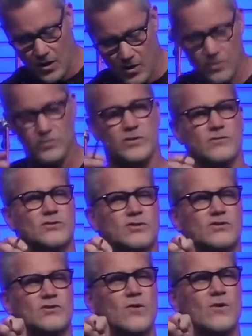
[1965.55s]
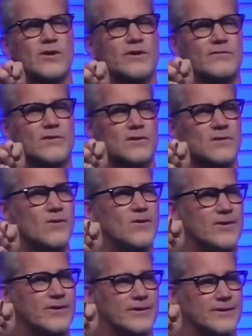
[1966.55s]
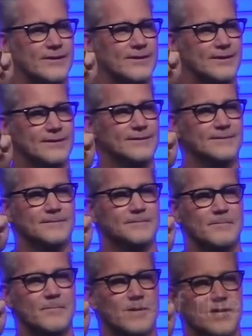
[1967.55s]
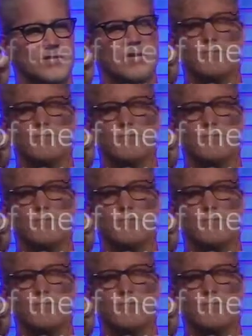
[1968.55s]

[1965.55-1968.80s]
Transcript: Oh, you sword of the Lord. Because he